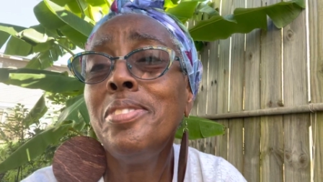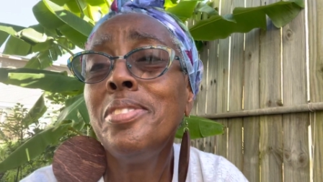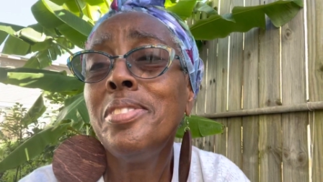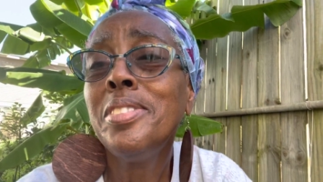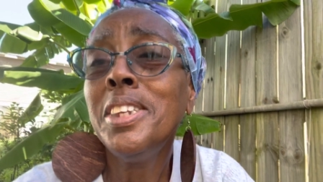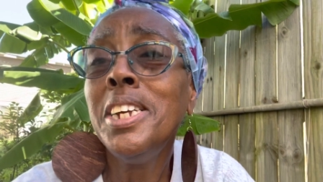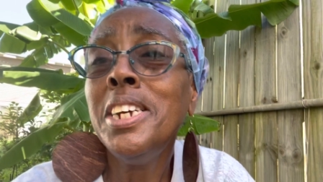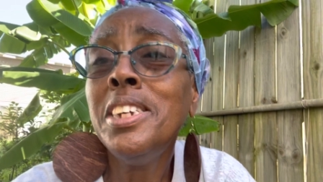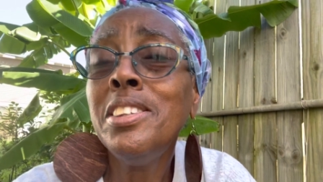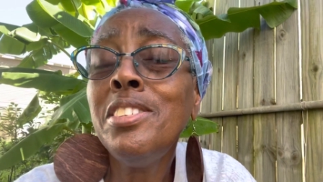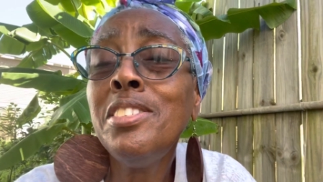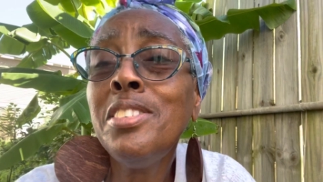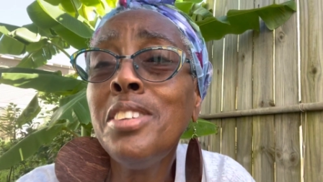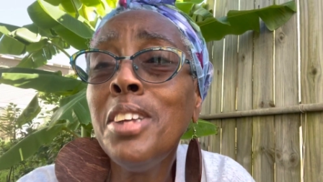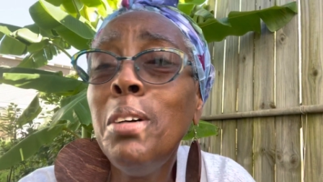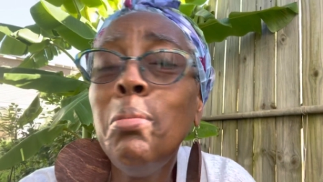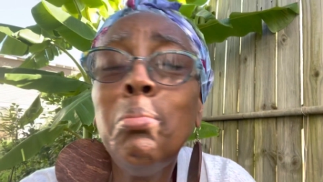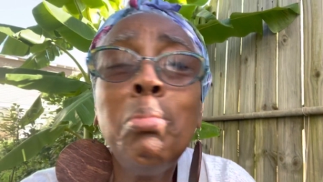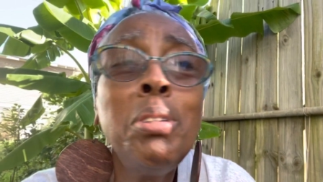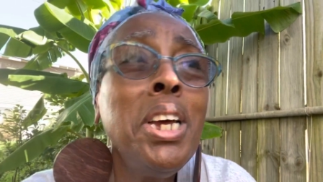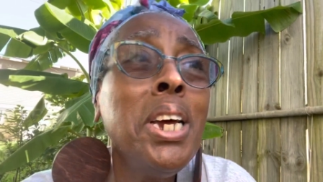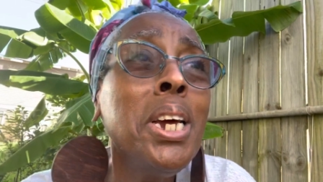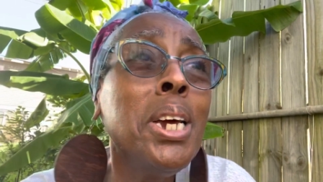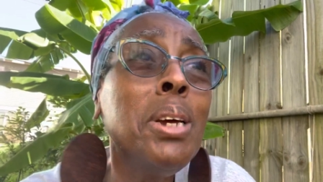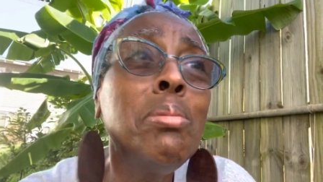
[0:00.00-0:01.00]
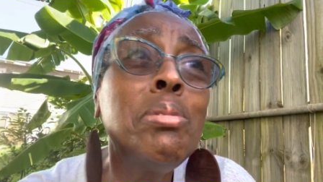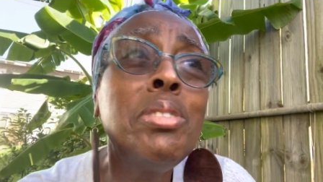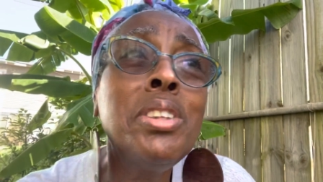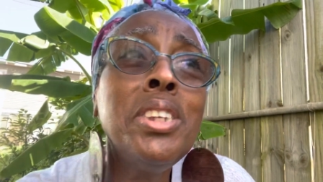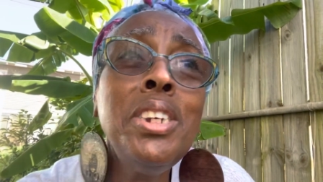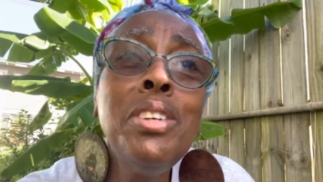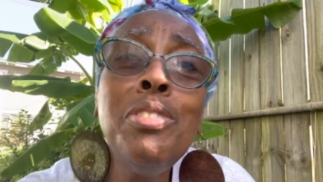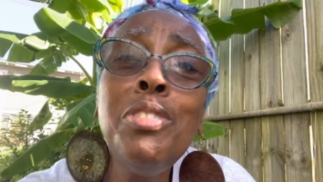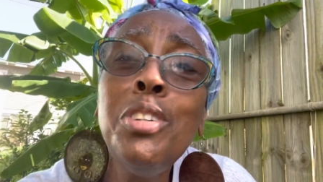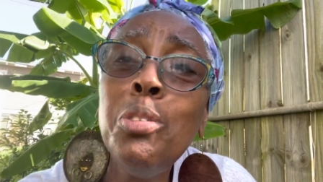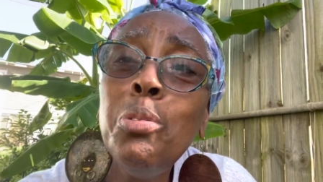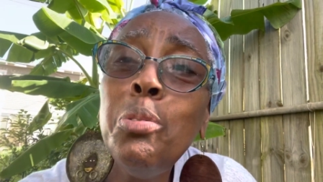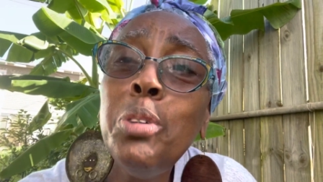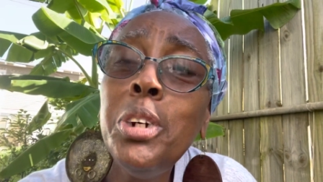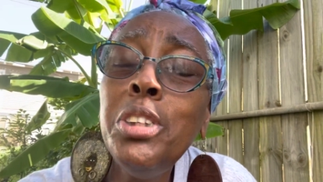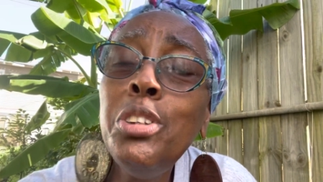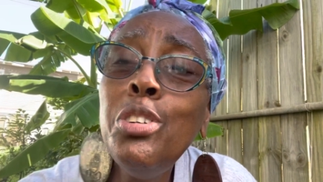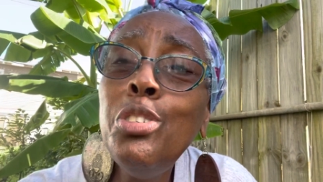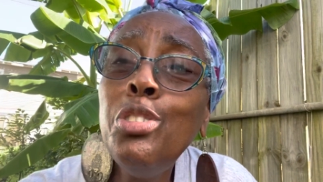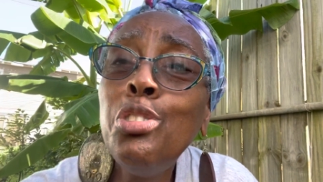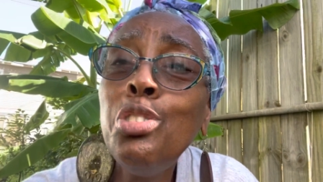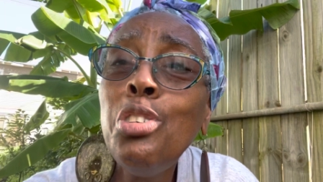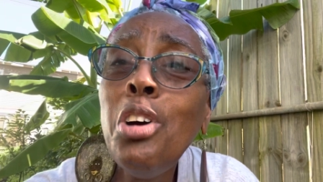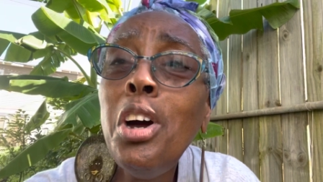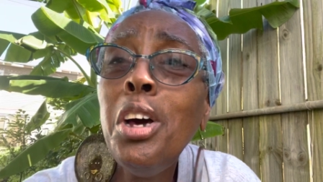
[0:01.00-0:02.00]
And sometimes even when you
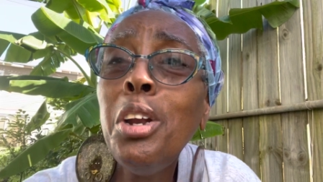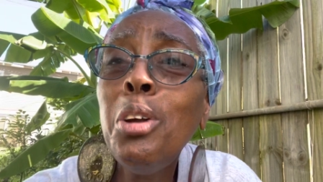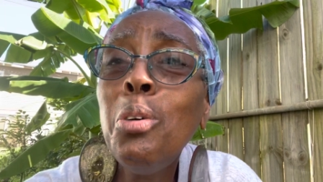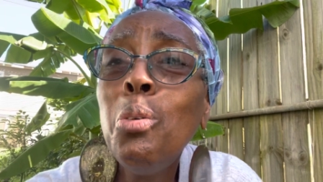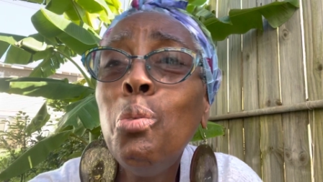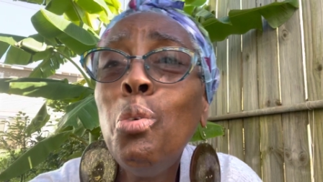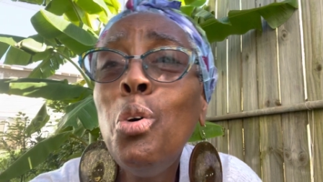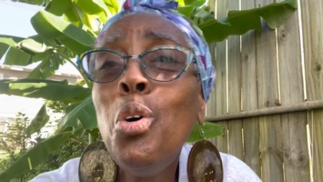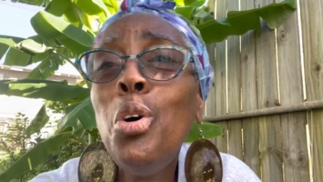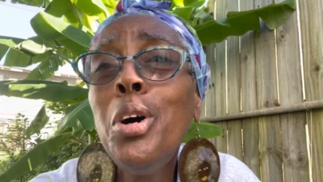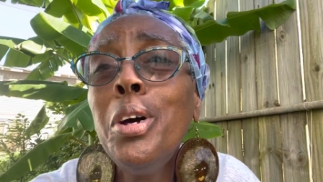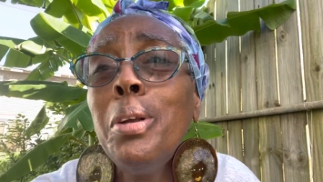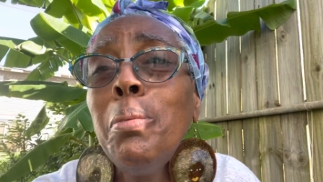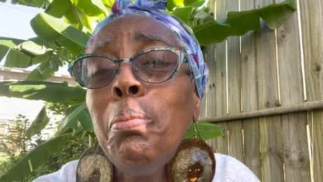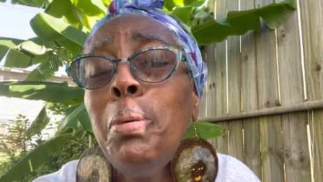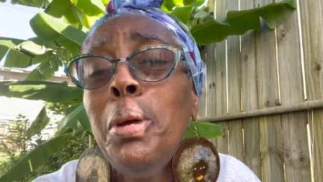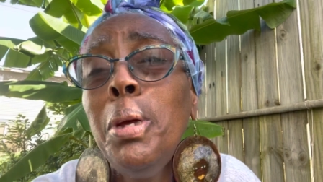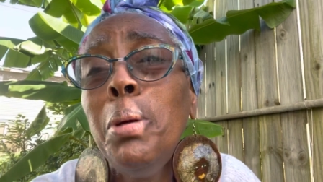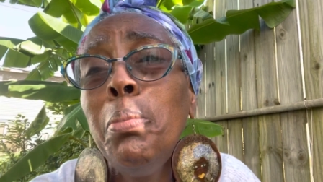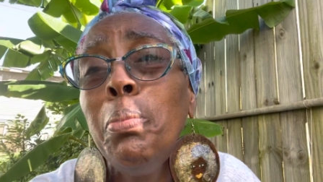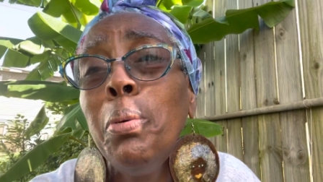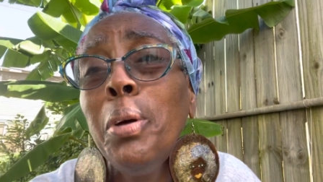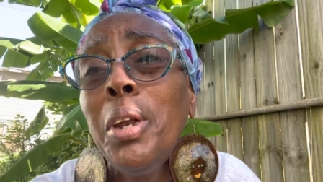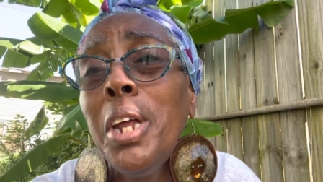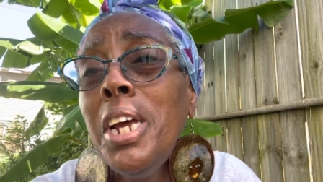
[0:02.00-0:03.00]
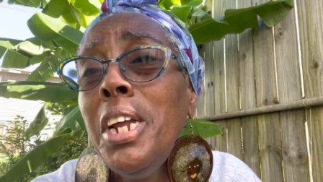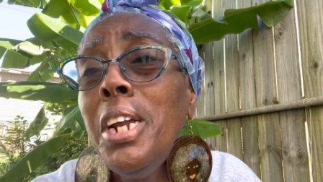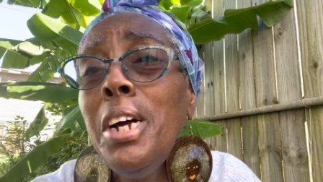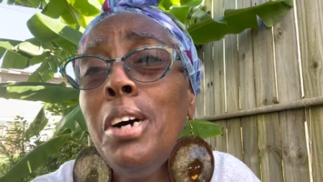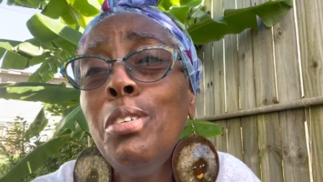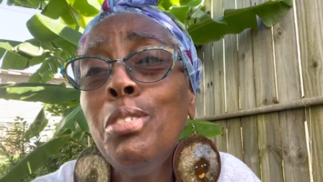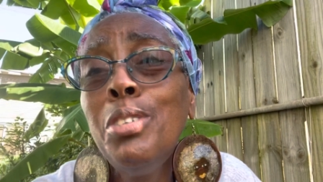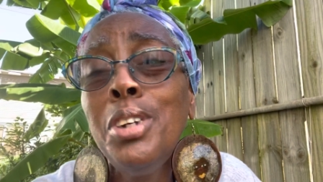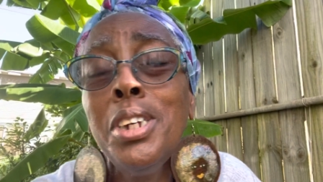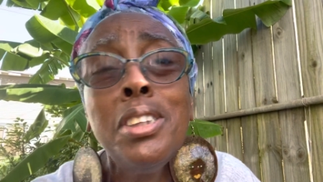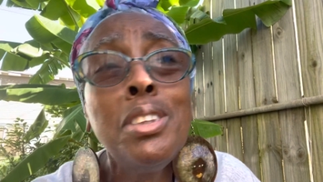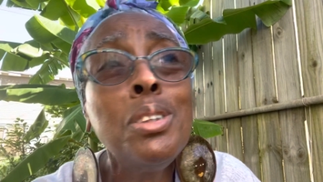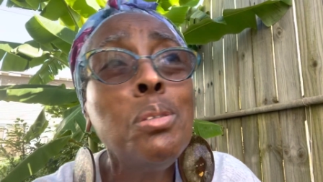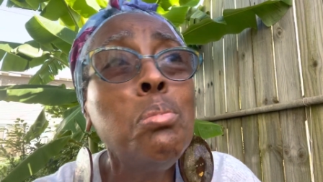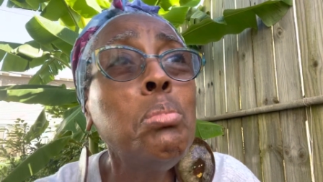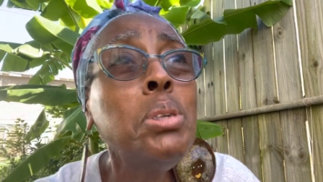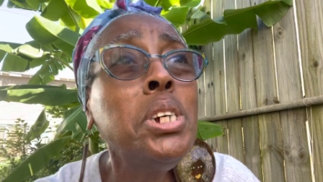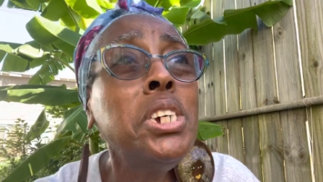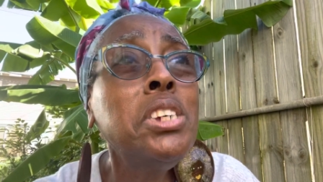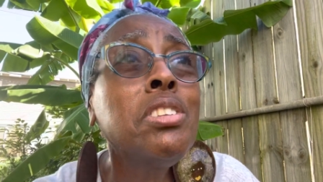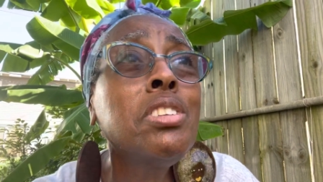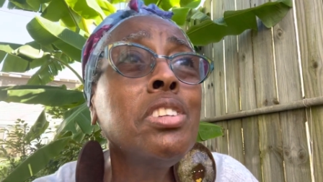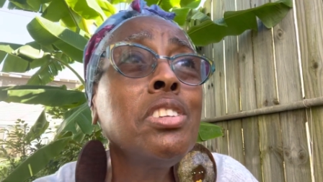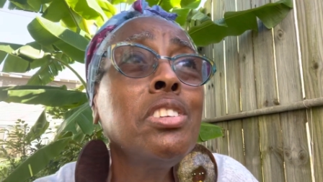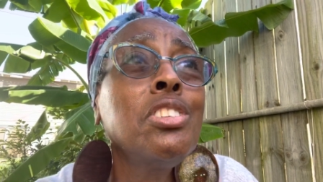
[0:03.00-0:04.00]
try to warn people, they don't get the
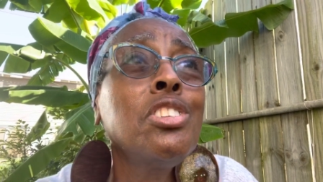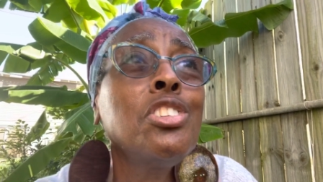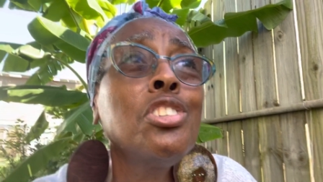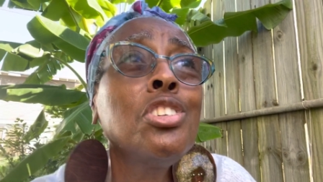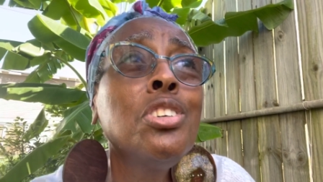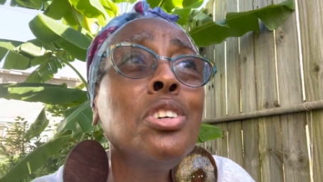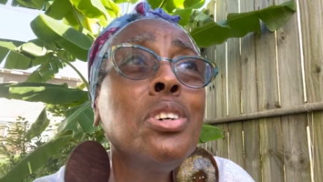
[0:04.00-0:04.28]
message.